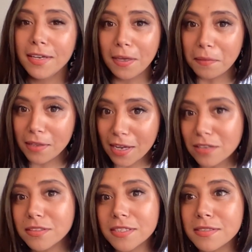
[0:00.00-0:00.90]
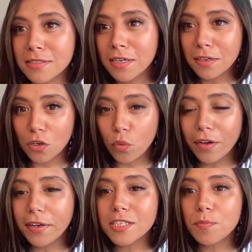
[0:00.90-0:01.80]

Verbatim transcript: and the eldest Aquarius,